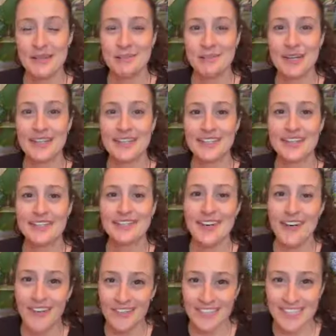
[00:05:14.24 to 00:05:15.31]
But as
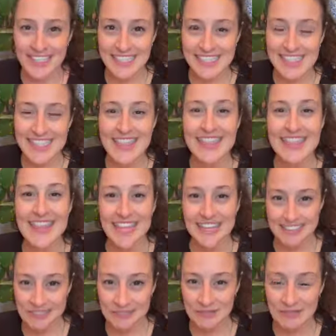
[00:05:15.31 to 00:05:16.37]
always,
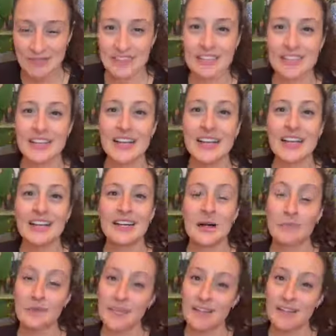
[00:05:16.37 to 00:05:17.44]
thank you for
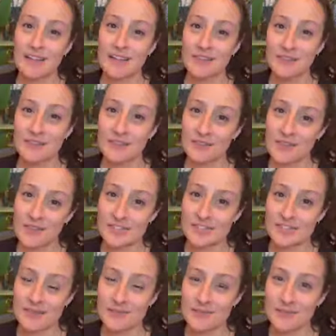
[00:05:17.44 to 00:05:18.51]
coming along for the
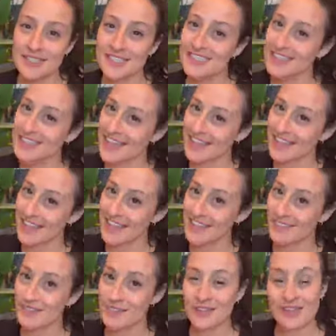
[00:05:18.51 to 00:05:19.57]
friendship, but staying
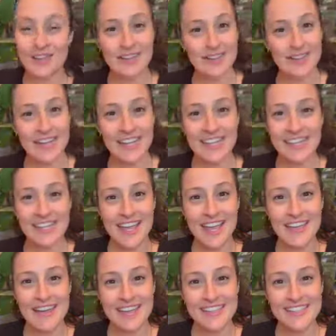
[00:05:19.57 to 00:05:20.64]
for the organized
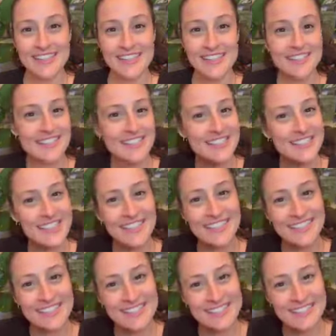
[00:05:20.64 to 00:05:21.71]
chaos. Cheers.